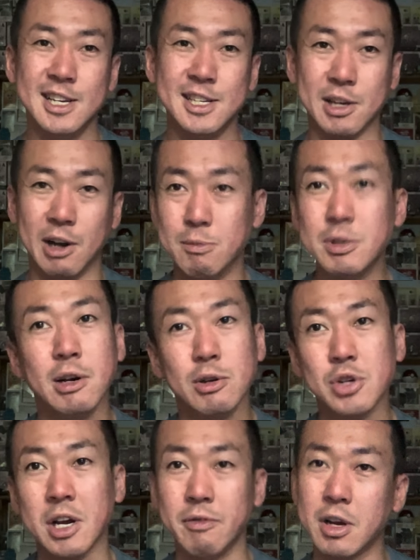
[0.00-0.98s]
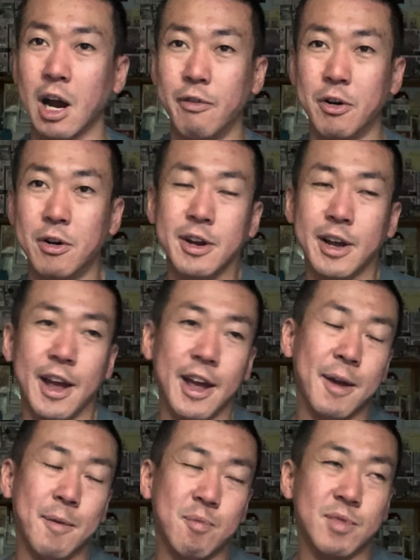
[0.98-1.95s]
So I'm still trying to recover.
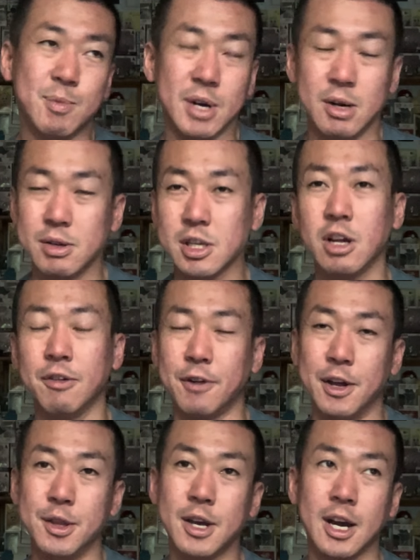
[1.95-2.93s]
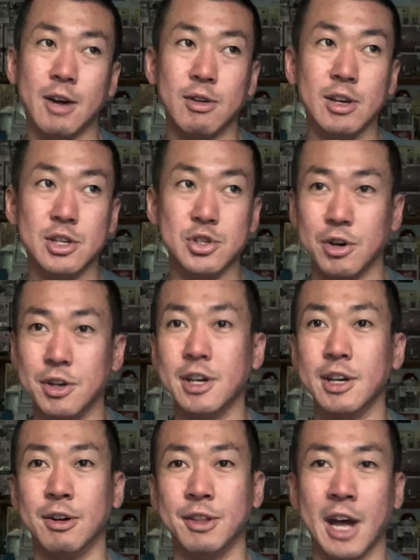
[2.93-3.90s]
But it was a lot of fun. I really enjoyed
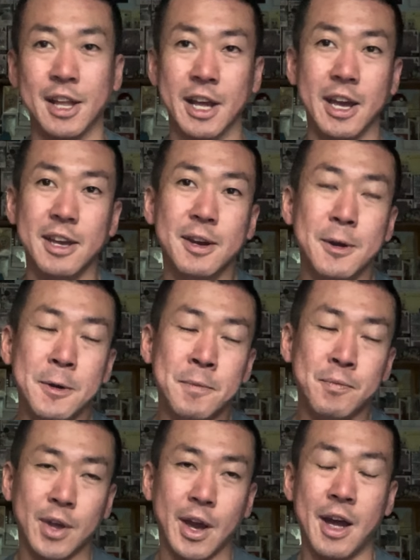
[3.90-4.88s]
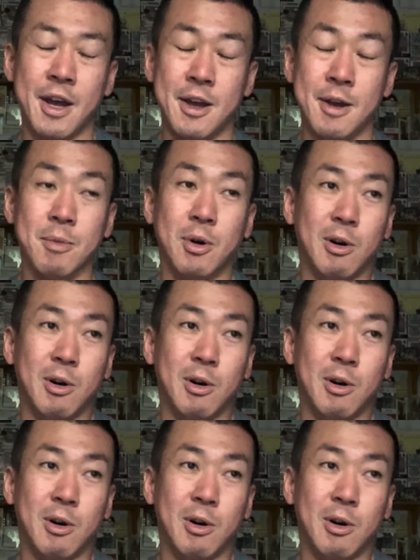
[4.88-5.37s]
it on that night.